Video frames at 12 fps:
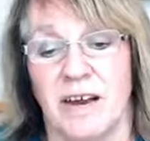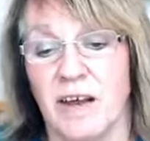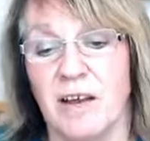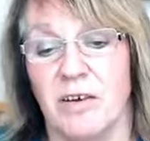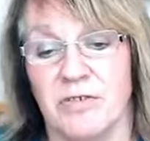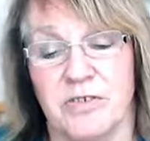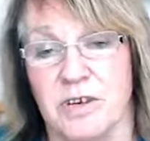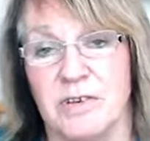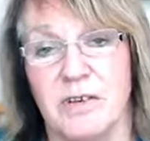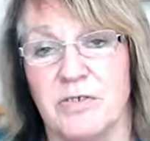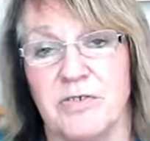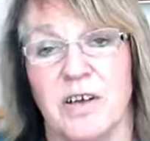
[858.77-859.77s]
And I lost
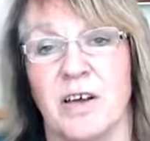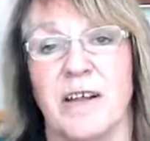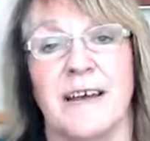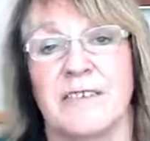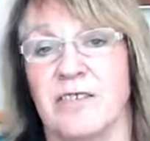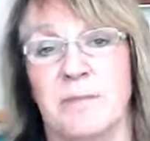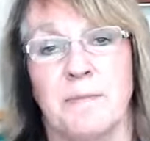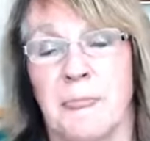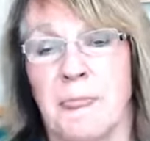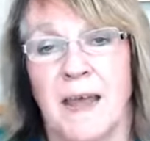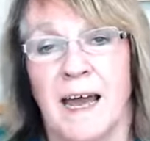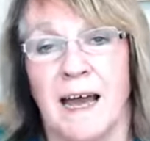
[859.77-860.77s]
the
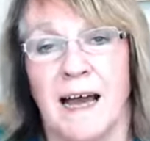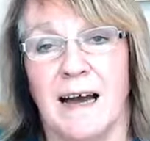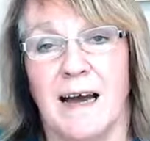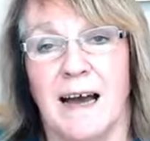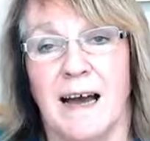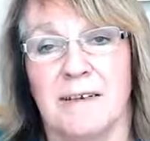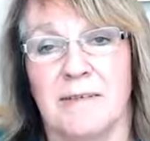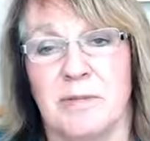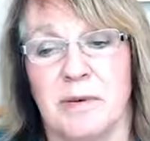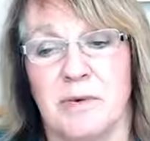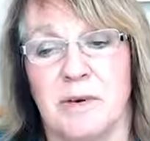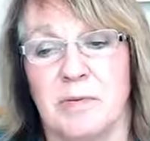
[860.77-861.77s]
connection,
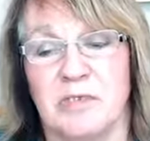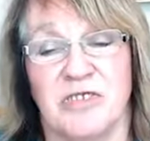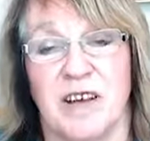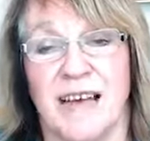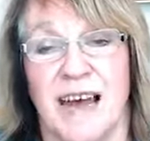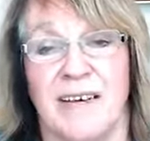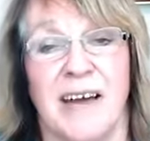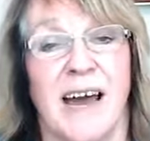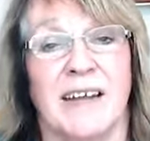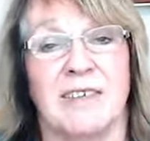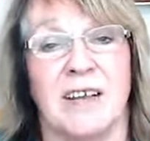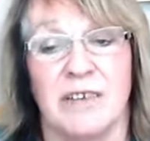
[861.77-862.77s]
and we were shut out,
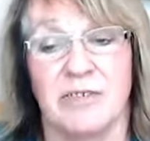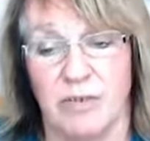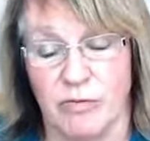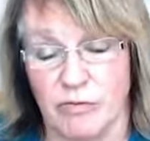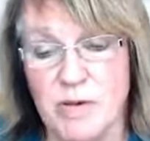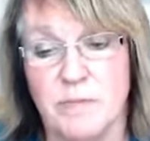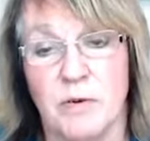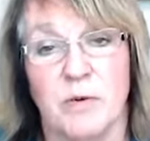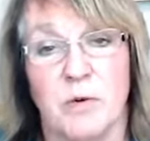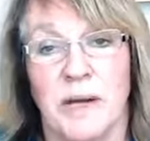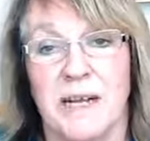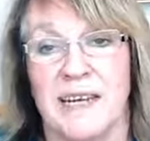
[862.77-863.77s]
and I had to literally
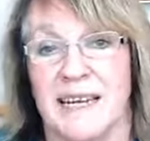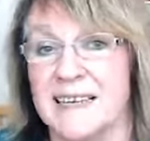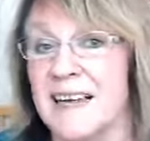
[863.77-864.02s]
reboot quickly.